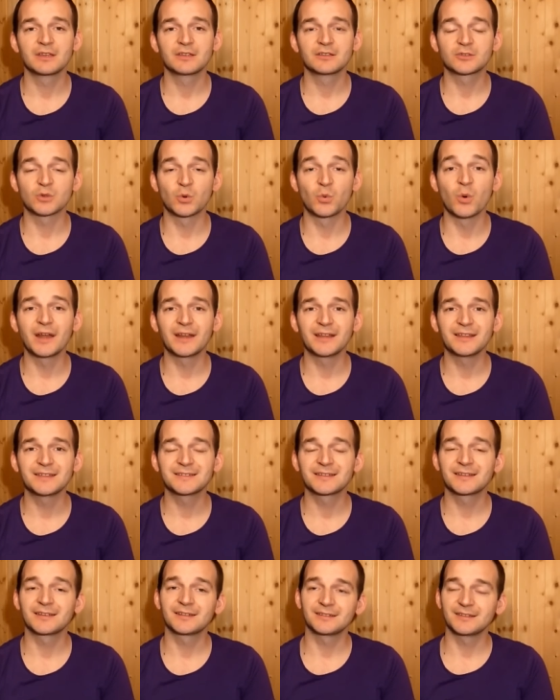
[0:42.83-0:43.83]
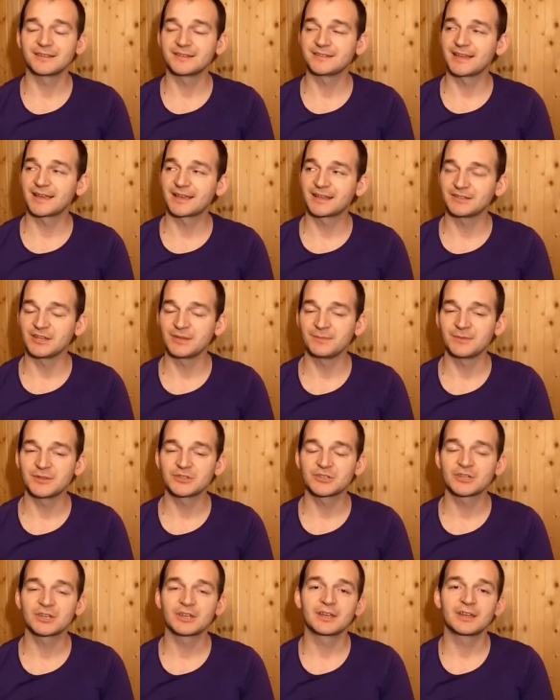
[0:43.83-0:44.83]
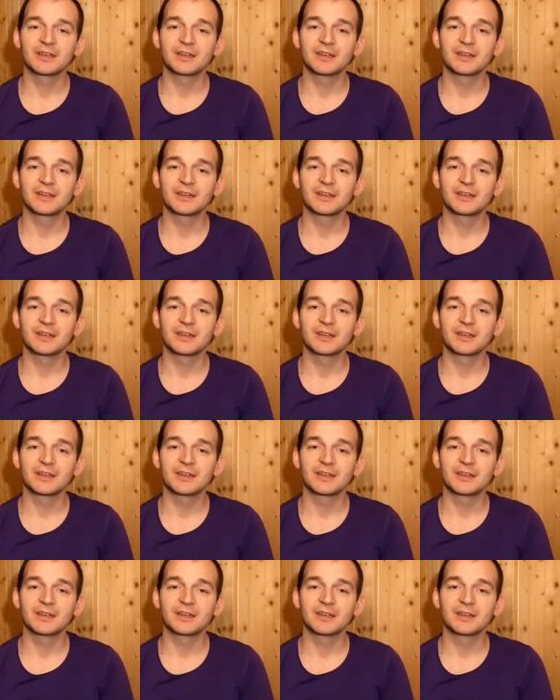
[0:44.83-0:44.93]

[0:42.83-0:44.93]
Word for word: So one is the second image,